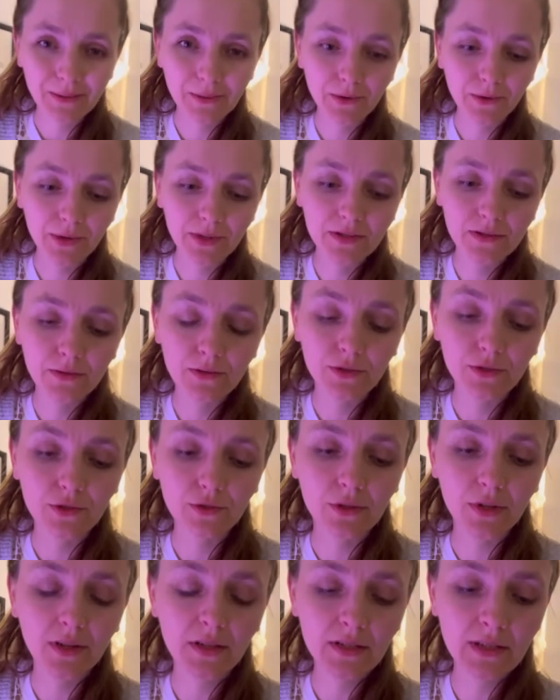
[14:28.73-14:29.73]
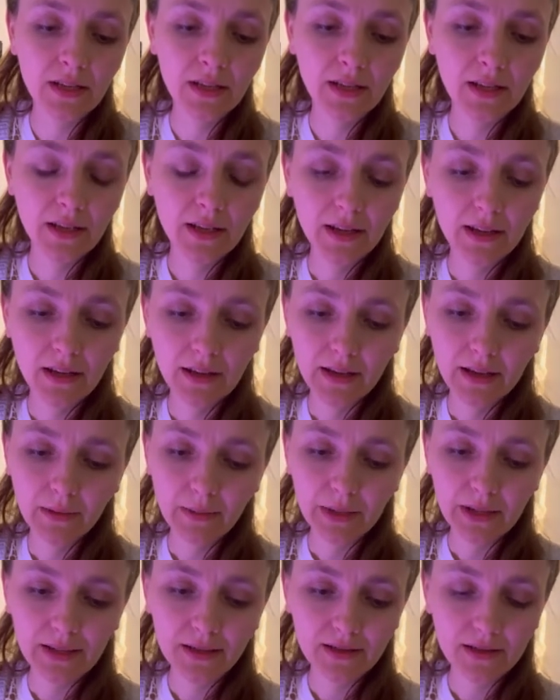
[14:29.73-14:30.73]
going to instruct,
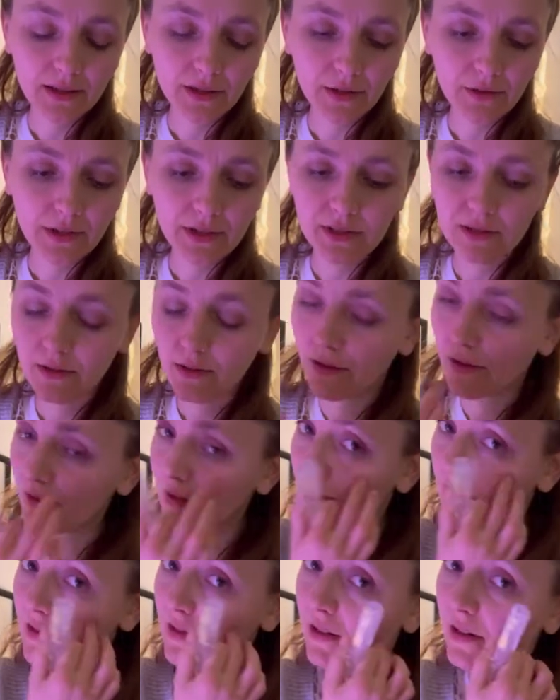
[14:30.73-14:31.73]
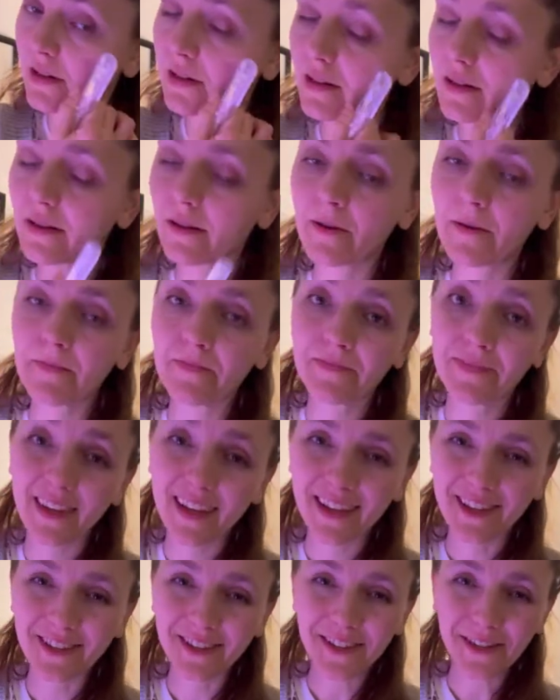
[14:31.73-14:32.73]
please dear crystal, these are um,
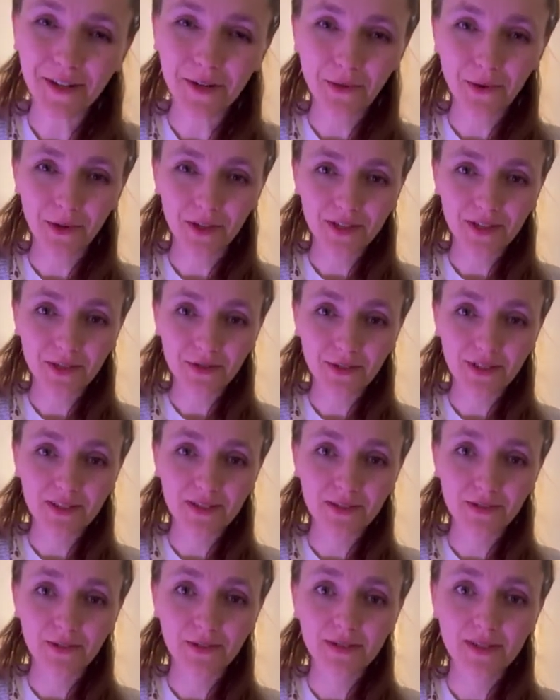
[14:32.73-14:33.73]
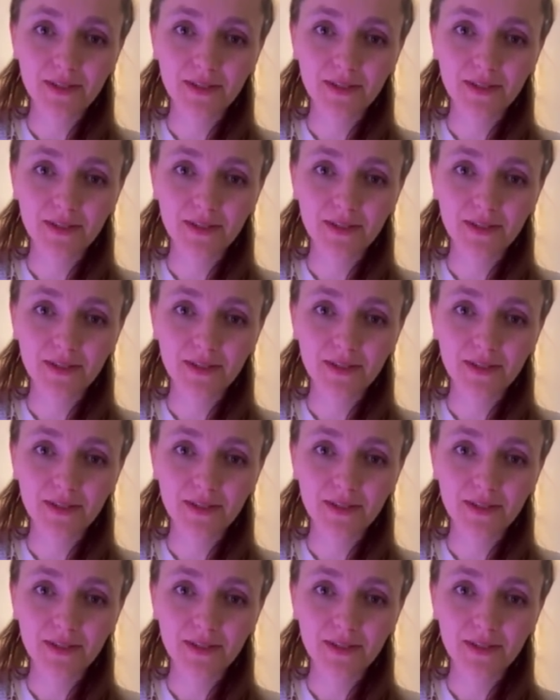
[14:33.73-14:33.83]
clear quartz crystals.